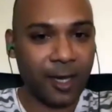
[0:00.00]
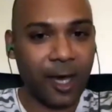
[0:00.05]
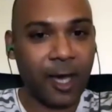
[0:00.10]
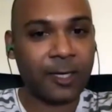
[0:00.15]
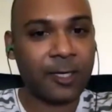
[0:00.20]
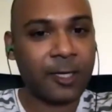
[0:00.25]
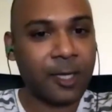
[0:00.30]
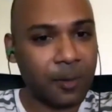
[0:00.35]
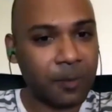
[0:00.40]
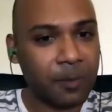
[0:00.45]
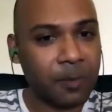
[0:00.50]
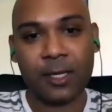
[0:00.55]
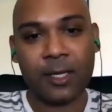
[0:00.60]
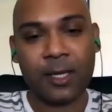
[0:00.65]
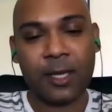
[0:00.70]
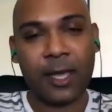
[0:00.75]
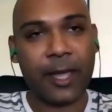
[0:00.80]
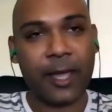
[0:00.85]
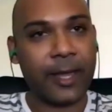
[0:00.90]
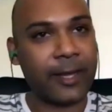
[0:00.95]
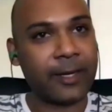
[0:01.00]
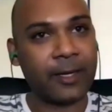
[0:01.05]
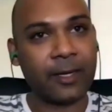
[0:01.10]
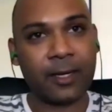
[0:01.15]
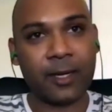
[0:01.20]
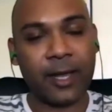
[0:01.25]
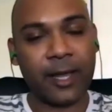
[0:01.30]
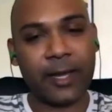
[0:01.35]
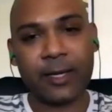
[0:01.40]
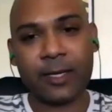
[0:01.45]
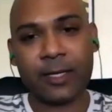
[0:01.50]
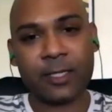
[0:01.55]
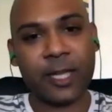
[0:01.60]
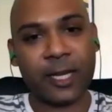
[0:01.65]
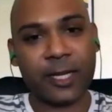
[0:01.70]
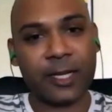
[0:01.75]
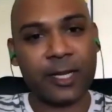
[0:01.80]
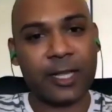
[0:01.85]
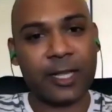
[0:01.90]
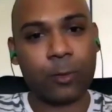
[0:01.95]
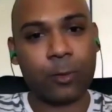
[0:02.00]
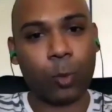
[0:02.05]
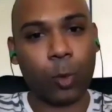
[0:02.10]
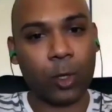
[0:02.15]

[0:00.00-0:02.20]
Arkam, and generally,